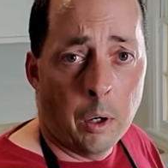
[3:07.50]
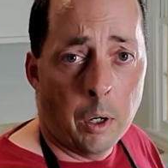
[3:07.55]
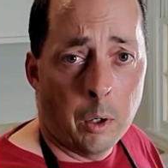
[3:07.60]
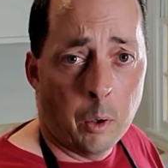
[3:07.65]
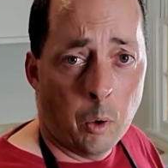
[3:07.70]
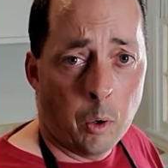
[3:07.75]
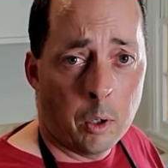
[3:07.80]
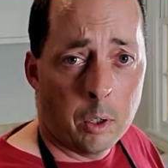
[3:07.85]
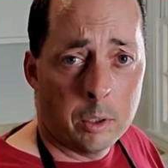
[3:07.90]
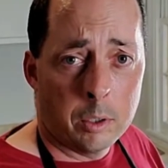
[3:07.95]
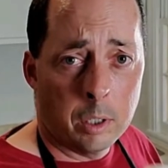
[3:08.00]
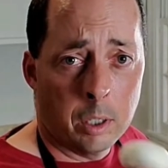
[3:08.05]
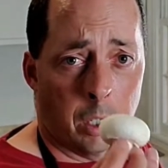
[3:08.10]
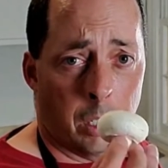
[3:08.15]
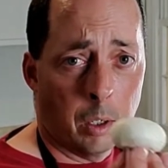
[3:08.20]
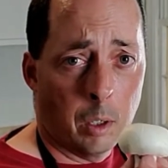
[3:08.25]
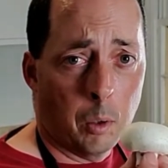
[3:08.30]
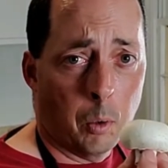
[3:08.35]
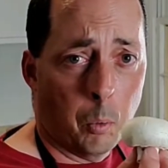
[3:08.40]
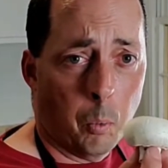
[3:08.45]
in order
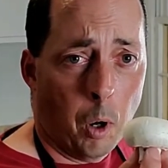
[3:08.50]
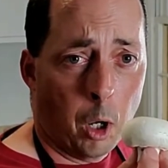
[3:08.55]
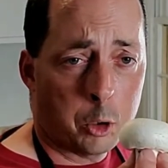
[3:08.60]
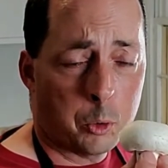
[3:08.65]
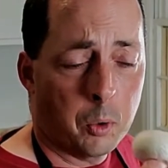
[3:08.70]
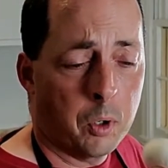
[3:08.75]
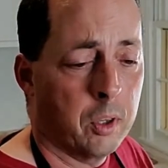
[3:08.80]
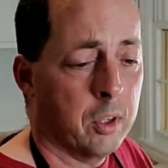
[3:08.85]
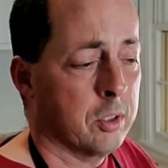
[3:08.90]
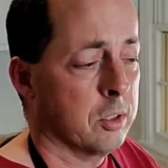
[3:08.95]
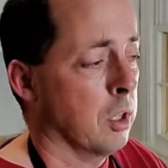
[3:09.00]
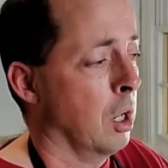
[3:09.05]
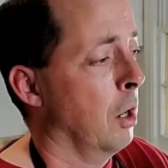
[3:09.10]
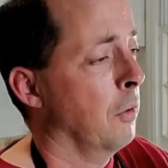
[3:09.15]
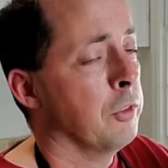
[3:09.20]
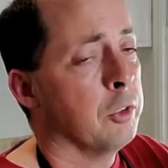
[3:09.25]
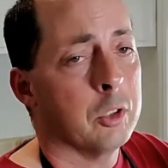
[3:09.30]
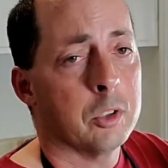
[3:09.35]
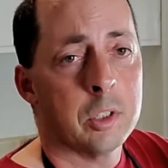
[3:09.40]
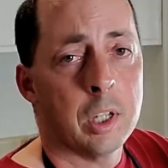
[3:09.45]
to wash one of these off,
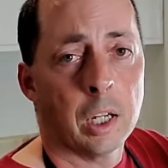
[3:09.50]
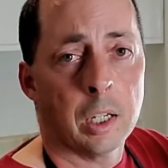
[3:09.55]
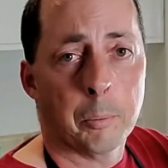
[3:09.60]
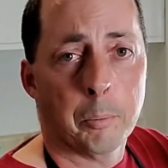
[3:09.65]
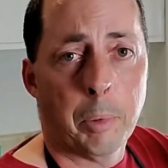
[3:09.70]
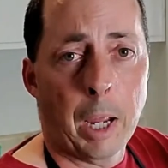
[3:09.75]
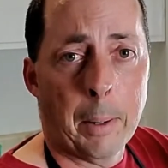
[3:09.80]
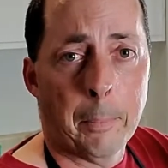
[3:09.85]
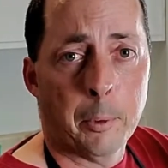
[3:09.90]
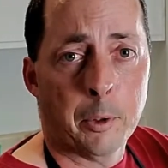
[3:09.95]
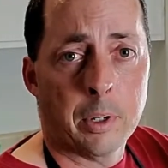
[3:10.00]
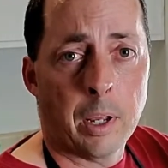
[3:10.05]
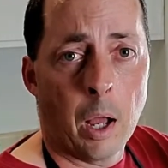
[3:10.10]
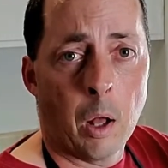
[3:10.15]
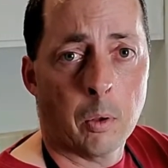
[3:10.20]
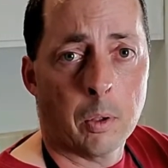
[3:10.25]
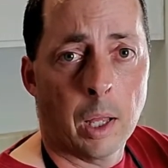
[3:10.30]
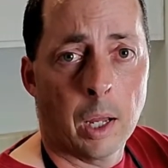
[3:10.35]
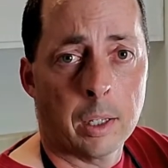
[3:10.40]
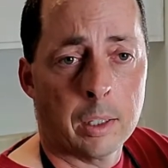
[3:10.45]
you just take a paper towel
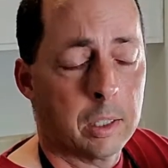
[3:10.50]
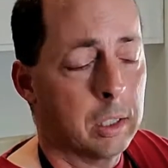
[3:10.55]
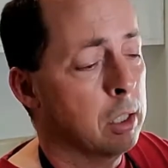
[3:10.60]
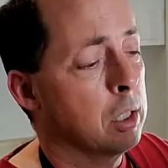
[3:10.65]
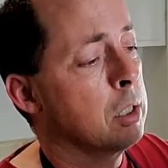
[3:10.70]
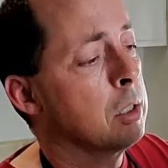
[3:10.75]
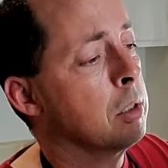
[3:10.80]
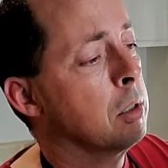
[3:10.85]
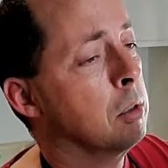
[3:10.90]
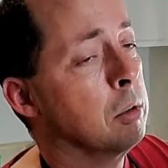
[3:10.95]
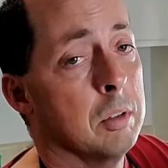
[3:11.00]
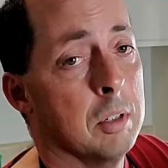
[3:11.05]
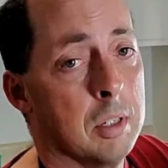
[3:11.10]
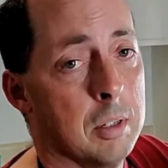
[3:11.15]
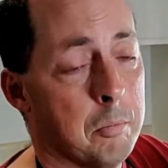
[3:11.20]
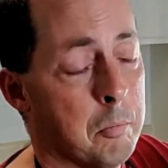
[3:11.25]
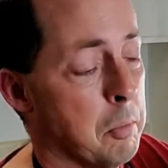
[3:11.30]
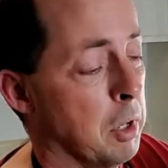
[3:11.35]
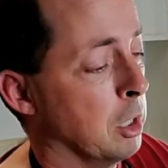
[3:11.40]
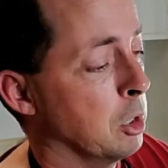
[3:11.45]
like this,
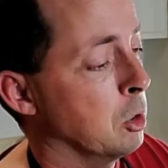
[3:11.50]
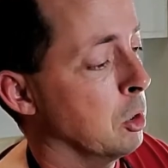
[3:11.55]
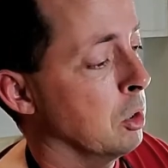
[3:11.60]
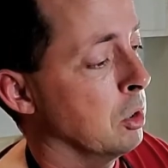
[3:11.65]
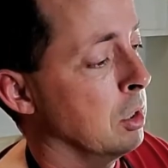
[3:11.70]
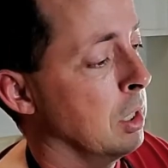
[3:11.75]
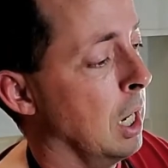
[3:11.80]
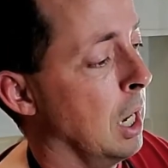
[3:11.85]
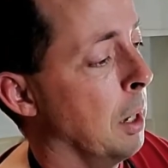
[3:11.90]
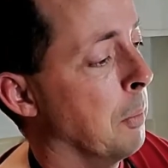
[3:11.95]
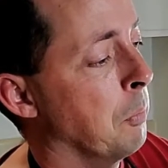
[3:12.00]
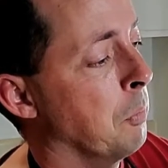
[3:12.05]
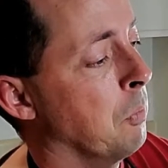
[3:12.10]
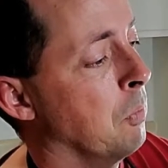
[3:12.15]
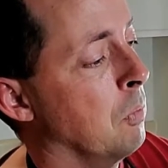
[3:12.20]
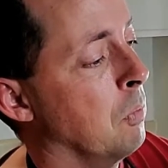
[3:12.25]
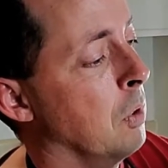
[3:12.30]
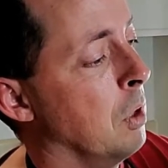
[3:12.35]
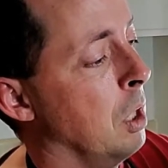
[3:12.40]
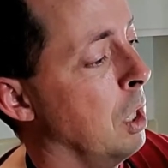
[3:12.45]
make sure it's damp,
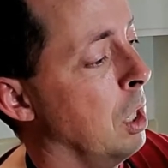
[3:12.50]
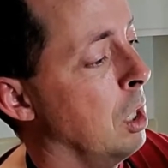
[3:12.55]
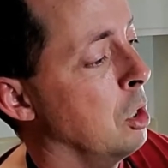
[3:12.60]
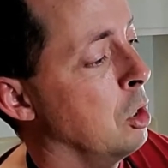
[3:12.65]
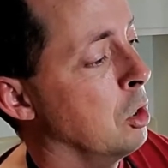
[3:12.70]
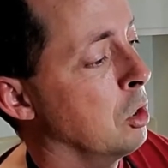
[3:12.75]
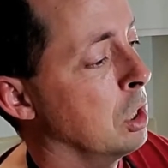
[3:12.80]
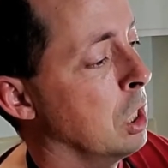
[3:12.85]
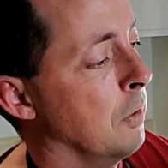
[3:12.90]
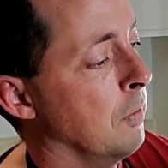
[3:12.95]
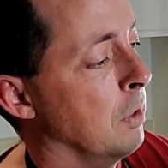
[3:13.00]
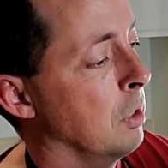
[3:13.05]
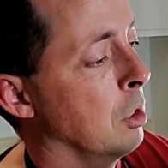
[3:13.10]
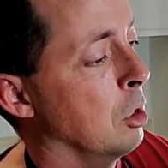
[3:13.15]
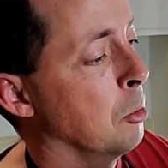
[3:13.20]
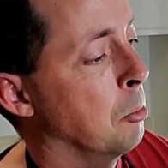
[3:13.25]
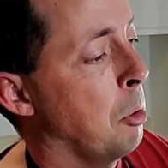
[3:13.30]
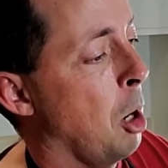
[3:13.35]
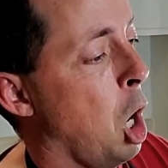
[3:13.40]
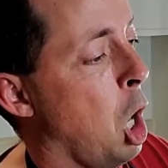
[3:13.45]
and just give it a little
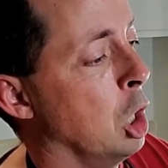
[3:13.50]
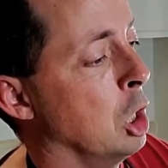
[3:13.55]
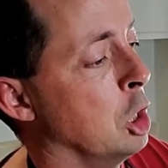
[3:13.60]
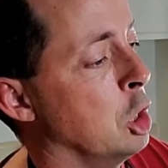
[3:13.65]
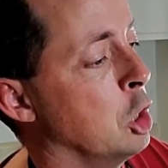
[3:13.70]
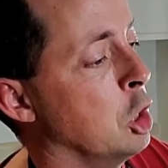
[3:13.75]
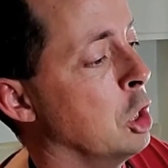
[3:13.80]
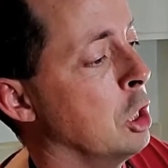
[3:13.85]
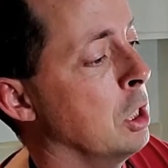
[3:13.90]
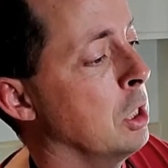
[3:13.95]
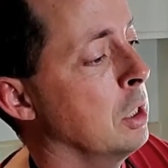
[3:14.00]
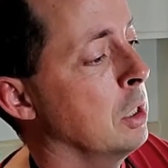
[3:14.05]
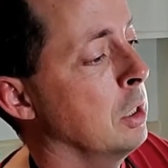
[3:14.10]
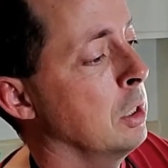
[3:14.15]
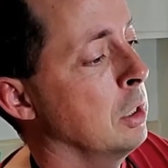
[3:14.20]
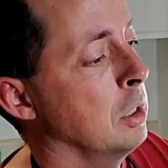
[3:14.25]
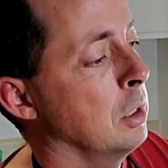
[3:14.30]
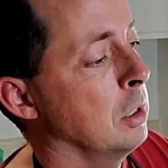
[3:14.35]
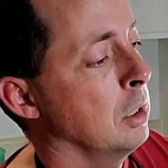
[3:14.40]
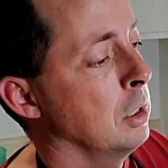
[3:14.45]
polish.
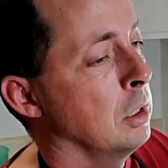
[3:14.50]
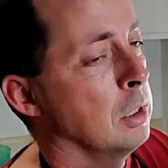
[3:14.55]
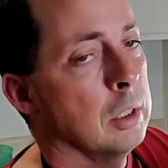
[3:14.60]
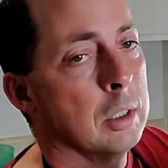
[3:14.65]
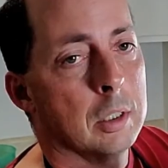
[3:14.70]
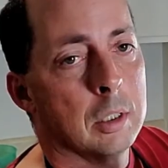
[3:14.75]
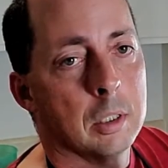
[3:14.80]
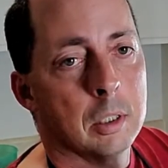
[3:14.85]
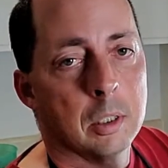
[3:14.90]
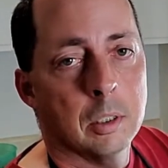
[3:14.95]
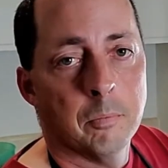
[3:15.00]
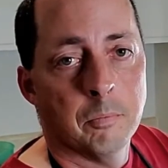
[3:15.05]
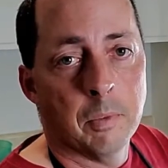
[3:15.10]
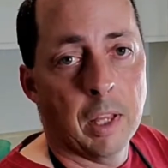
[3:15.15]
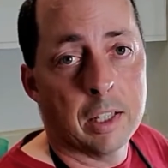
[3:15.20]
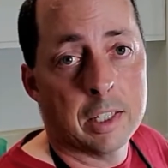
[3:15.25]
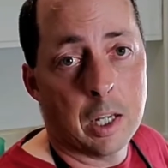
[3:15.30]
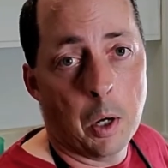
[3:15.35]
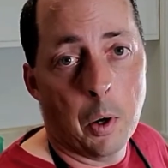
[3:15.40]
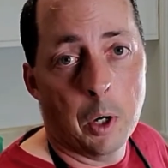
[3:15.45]

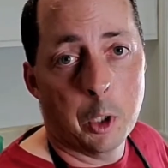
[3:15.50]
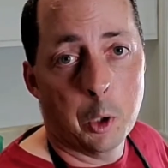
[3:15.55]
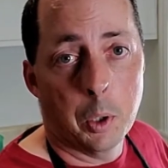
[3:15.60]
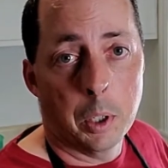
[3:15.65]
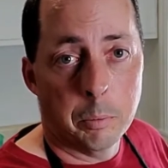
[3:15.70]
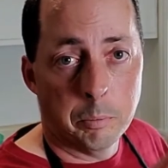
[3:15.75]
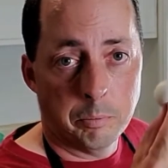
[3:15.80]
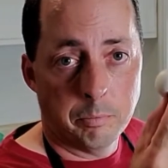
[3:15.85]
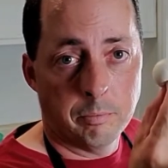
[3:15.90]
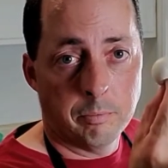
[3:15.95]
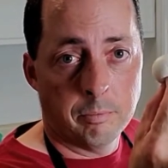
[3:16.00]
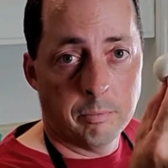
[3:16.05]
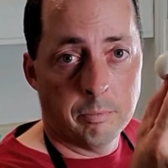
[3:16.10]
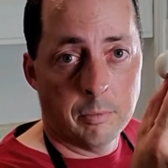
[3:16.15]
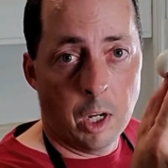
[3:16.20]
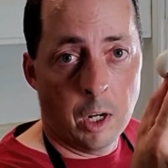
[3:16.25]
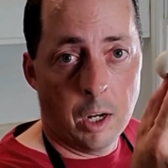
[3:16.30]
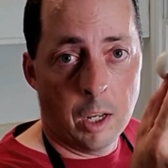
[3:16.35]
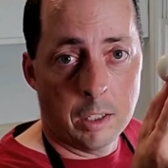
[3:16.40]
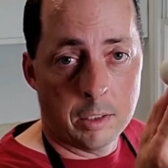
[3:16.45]
That's how I do it.
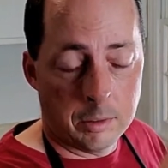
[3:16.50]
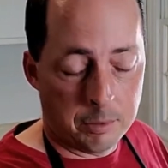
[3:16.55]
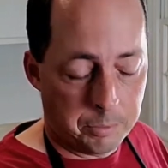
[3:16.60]
There it is.